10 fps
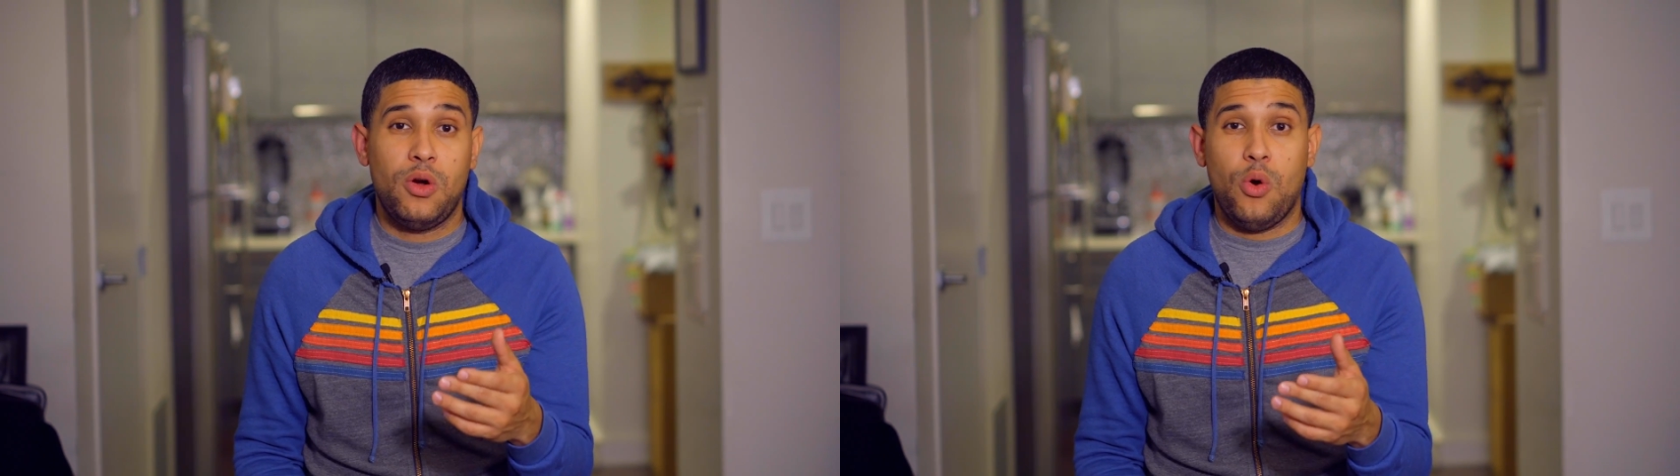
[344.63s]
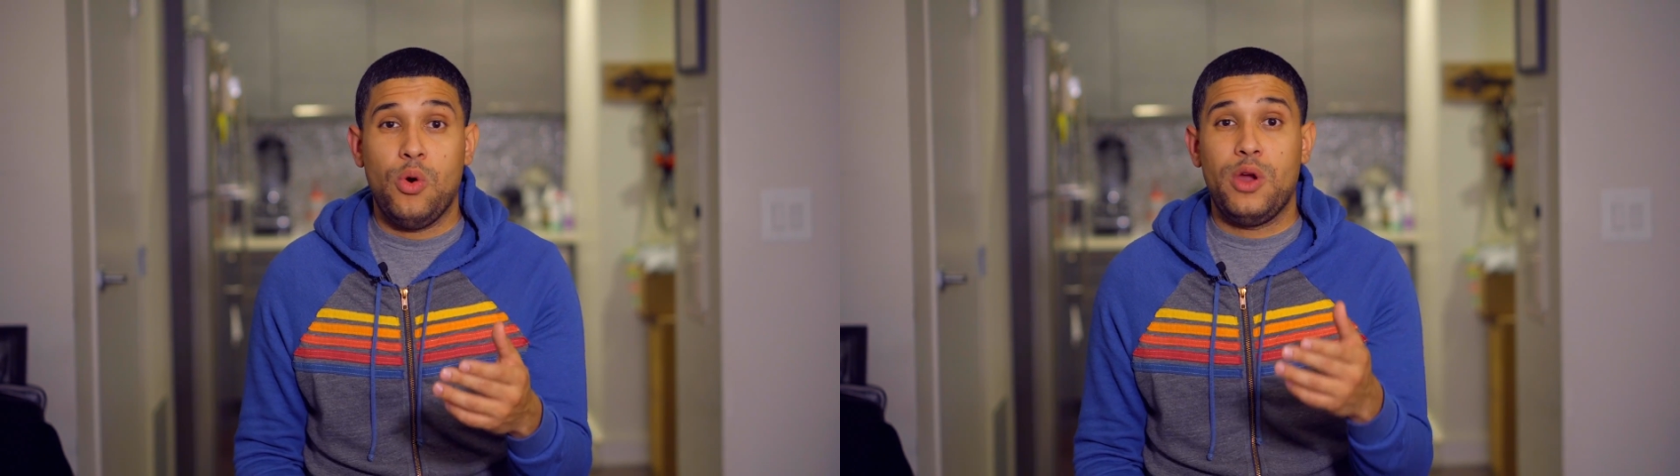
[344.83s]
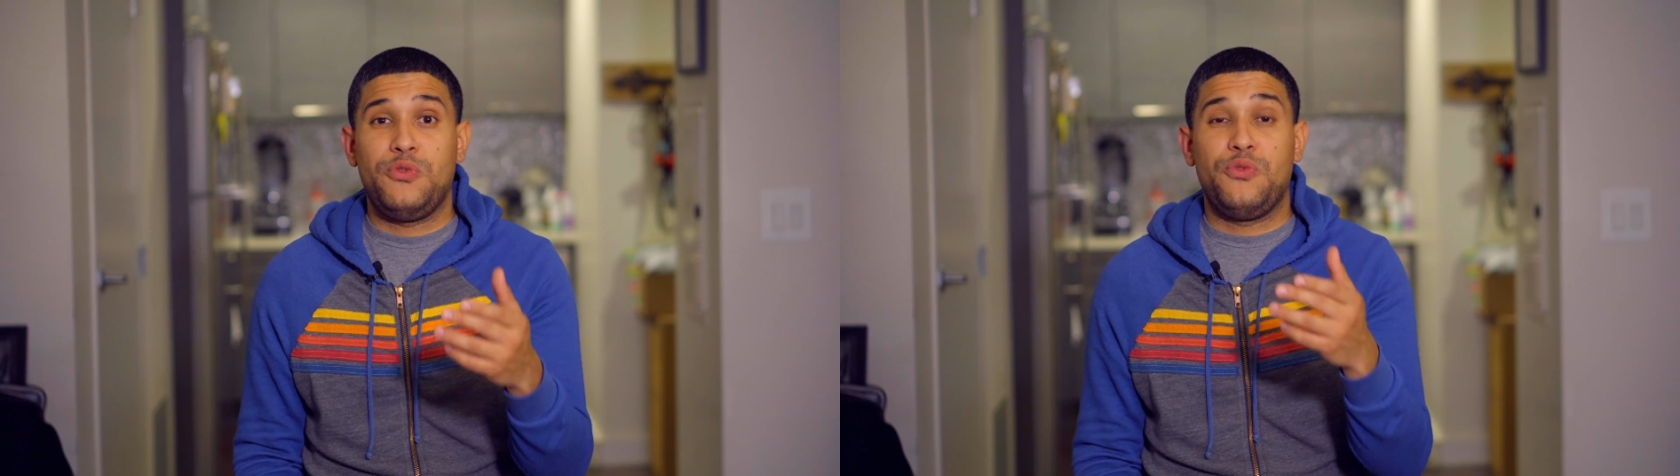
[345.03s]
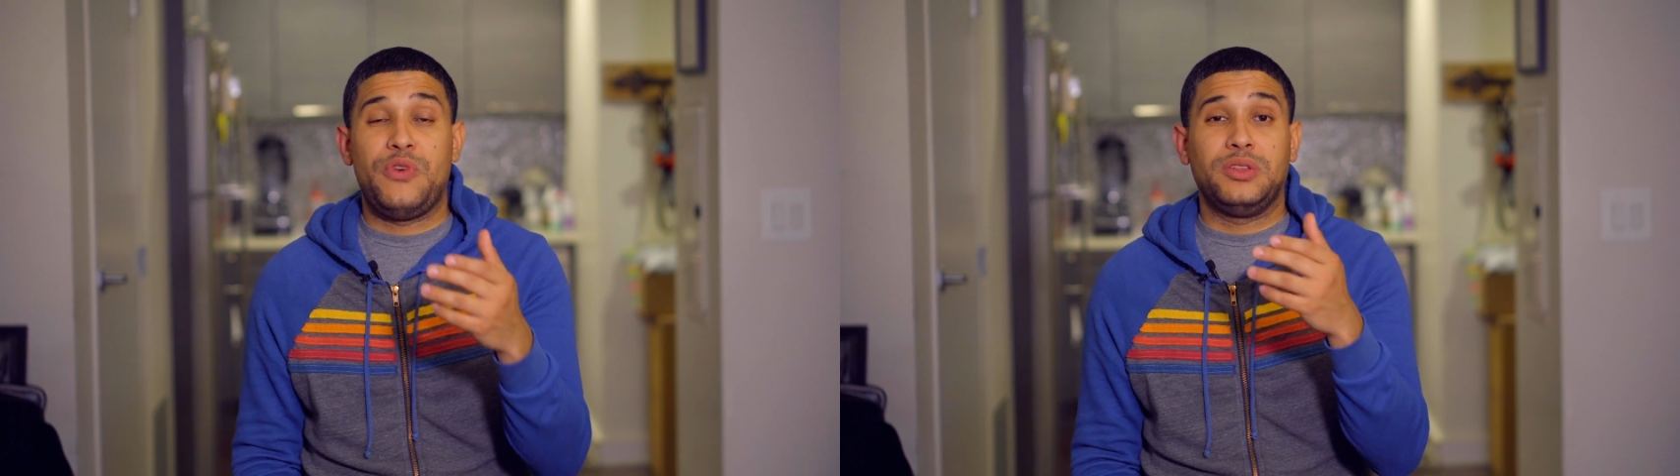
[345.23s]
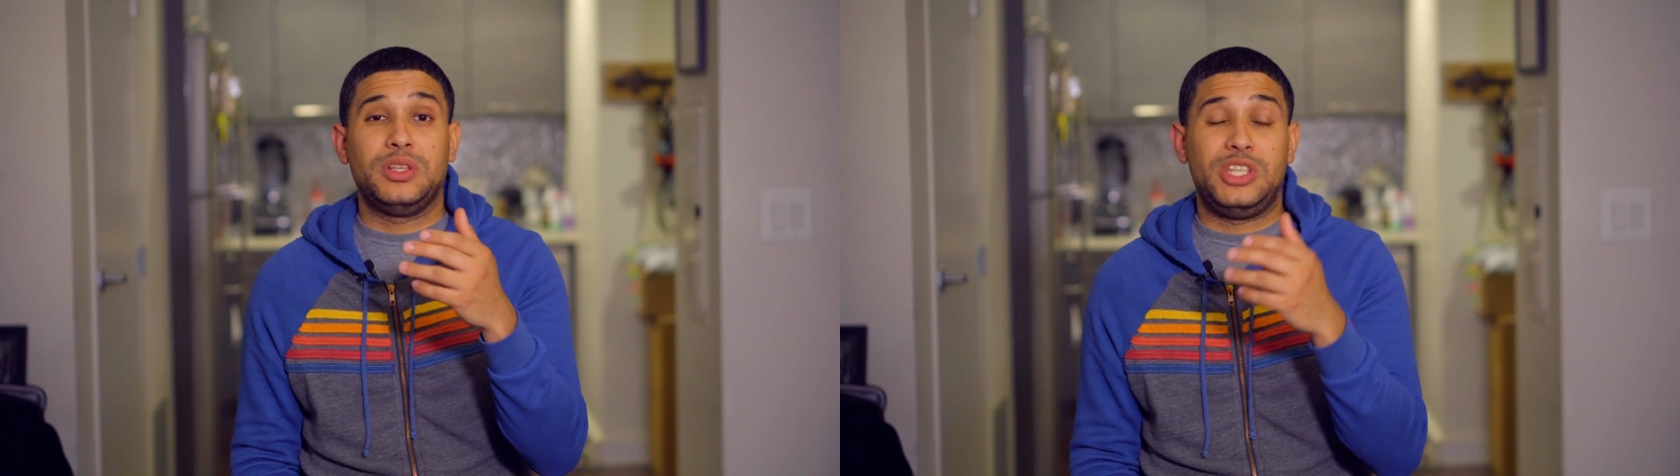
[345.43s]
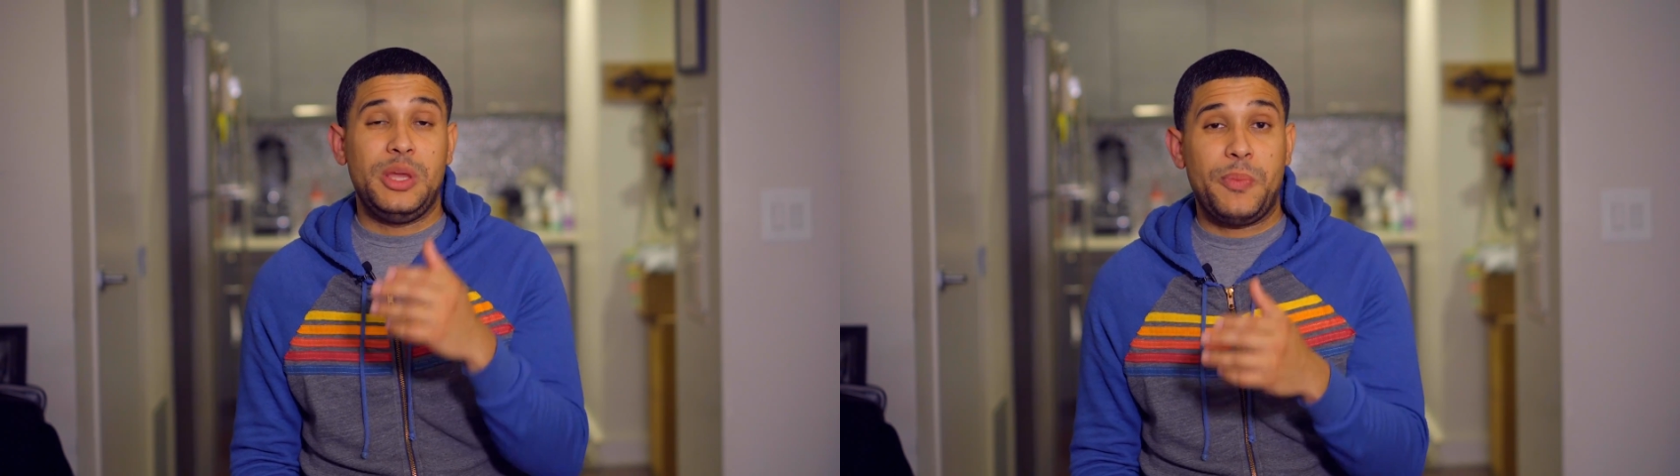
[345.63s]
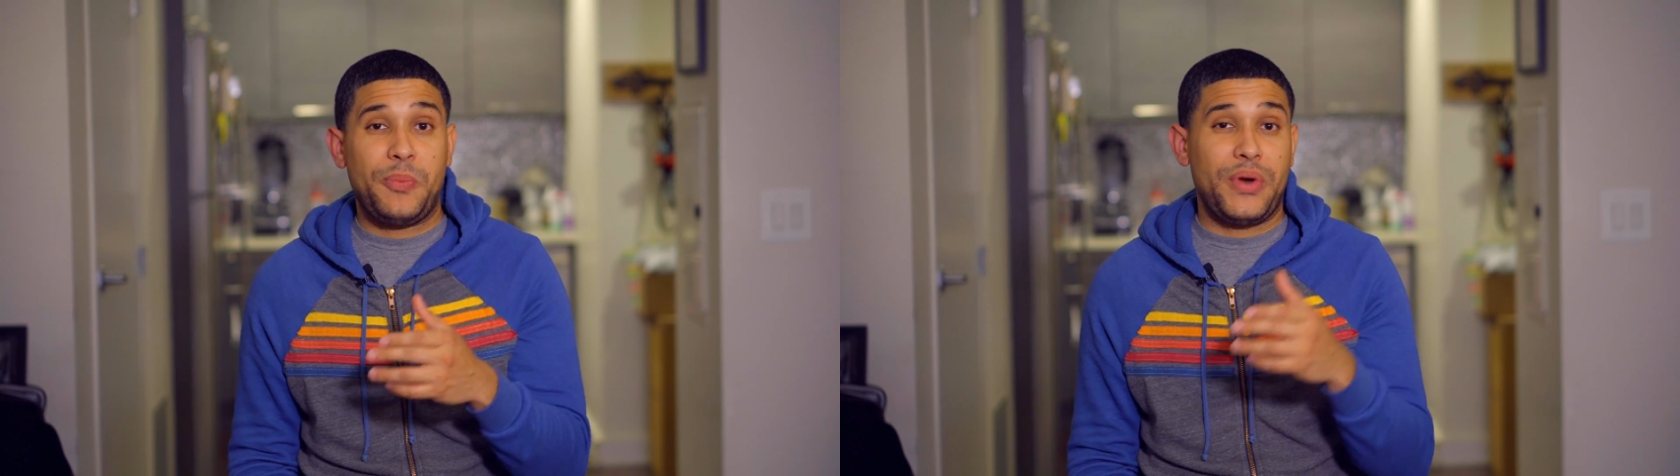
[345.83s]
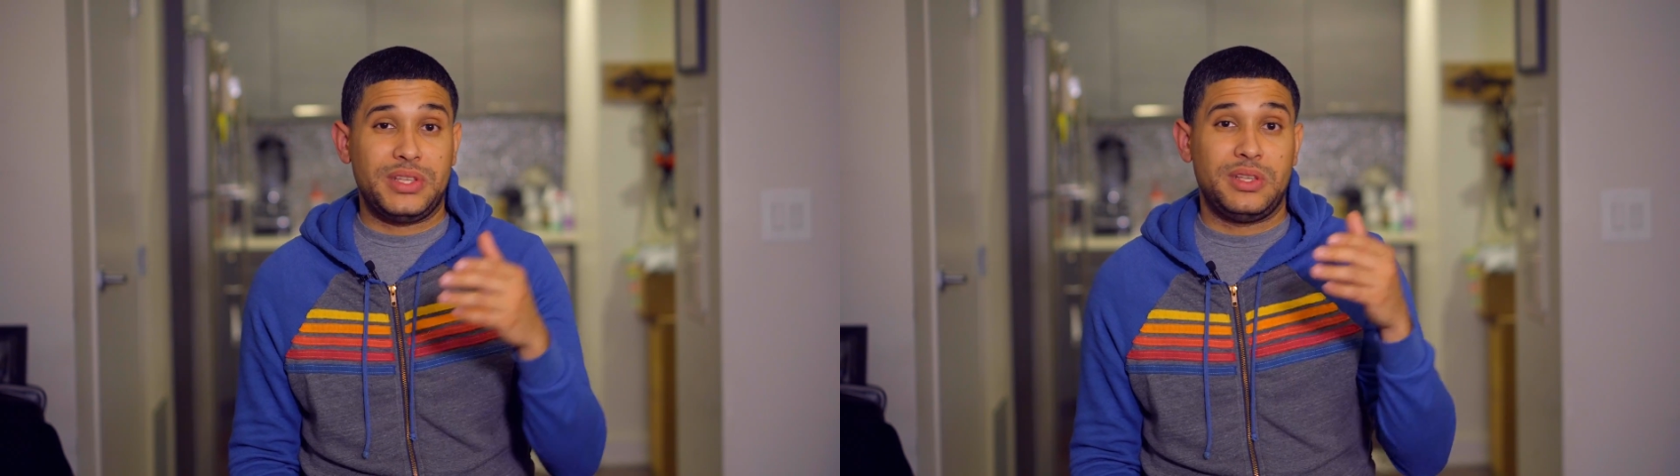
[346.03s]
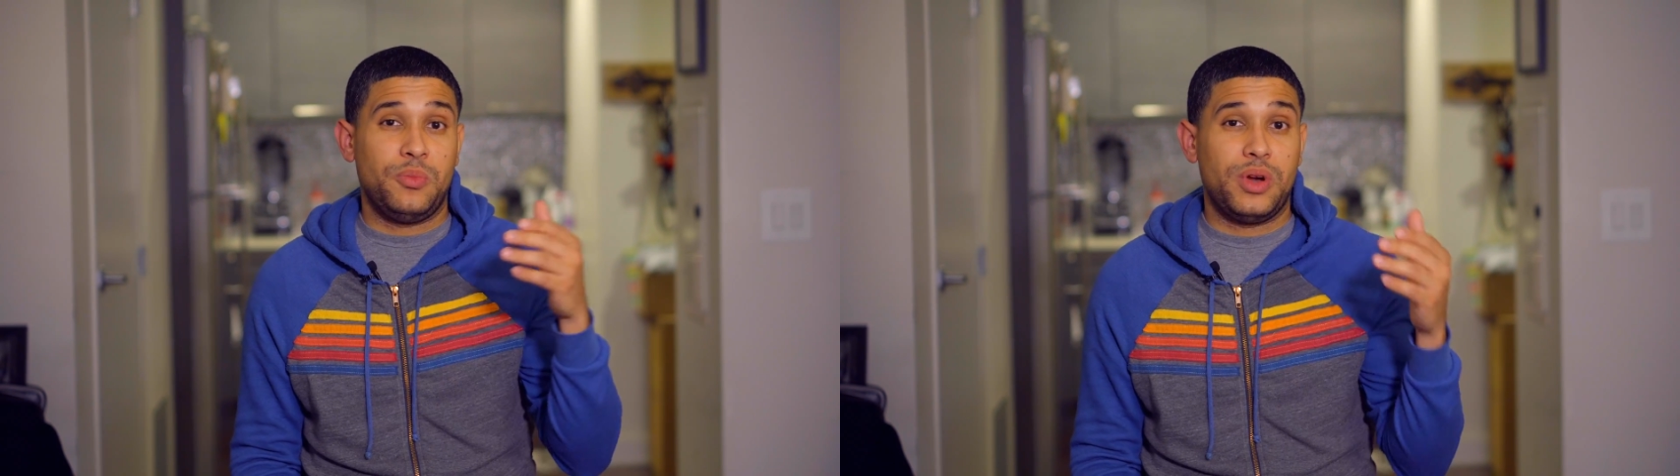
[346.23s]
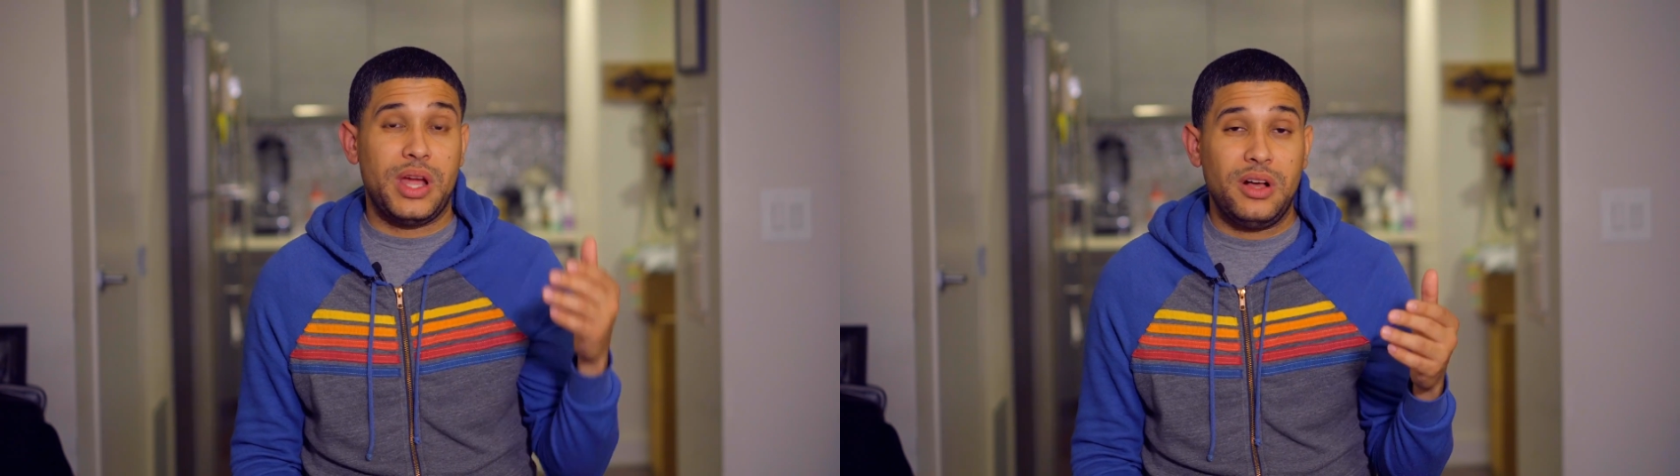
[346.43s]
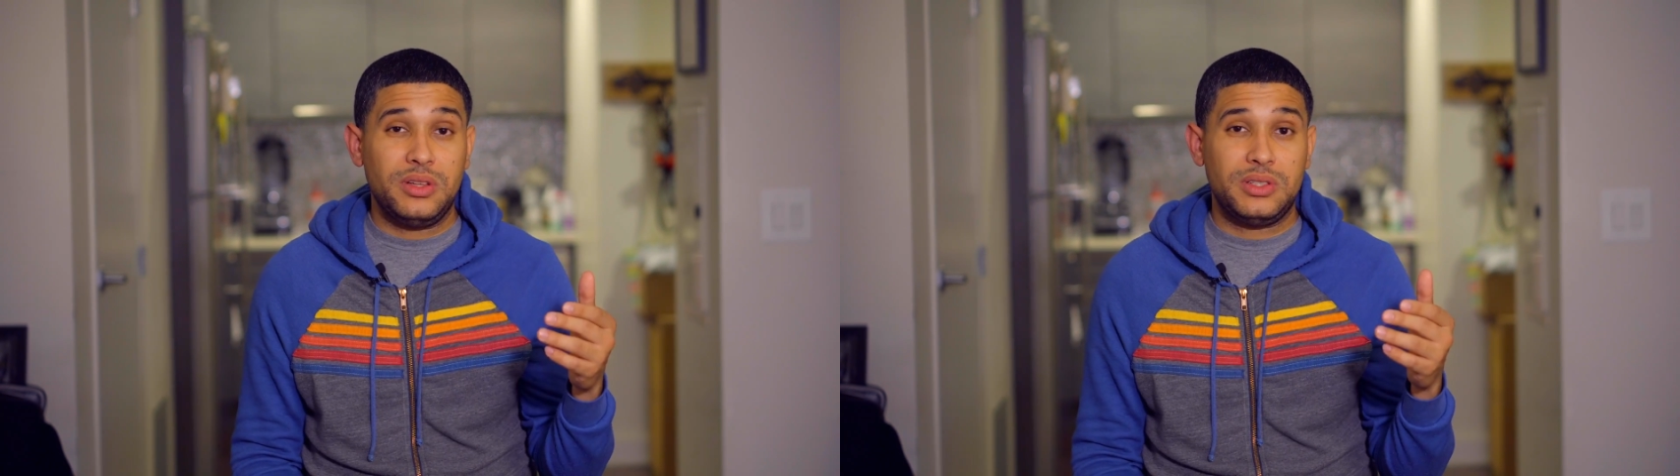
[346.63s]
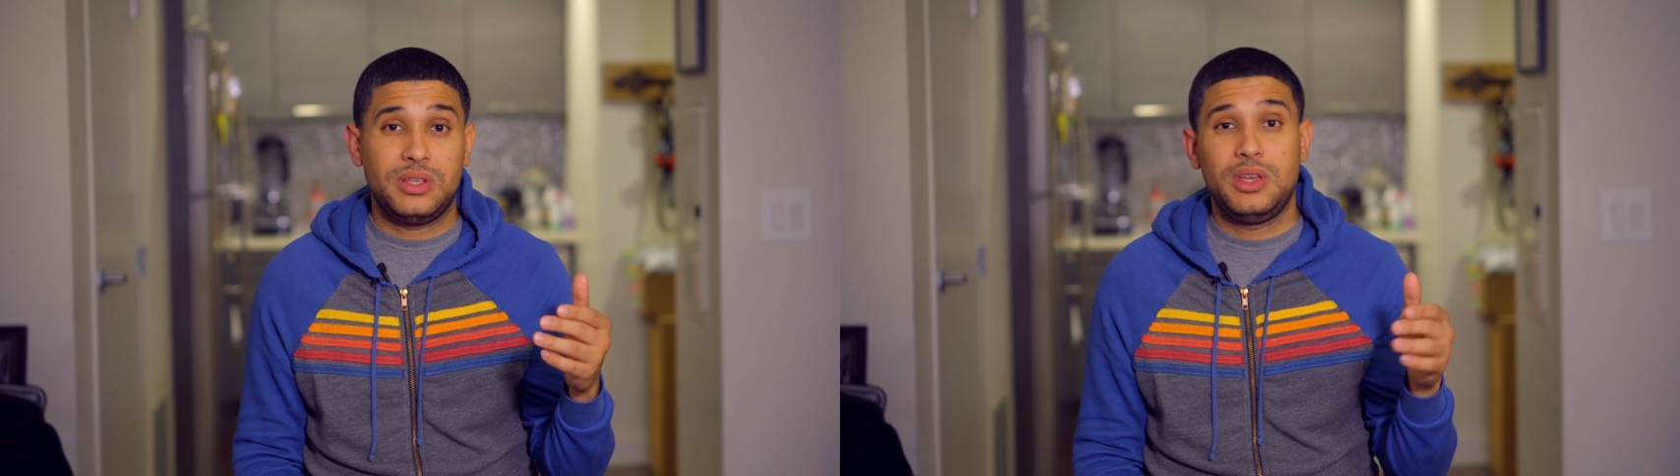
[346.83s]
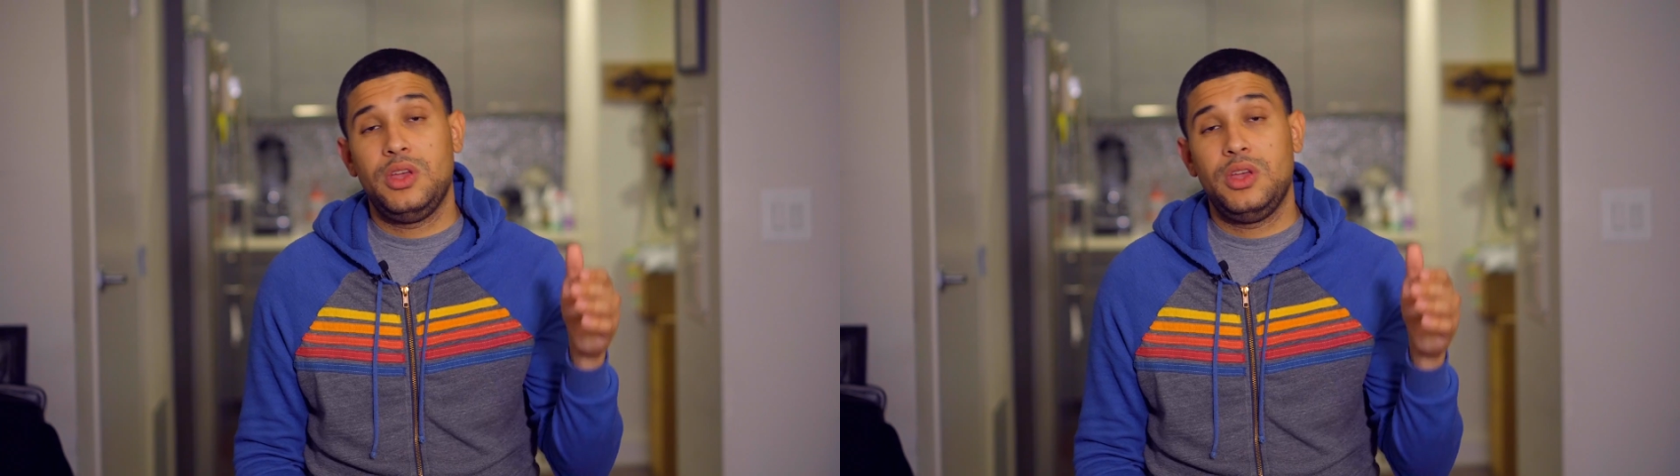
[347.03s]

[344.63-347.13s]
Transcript: or if you found a cheaper price somewhere else,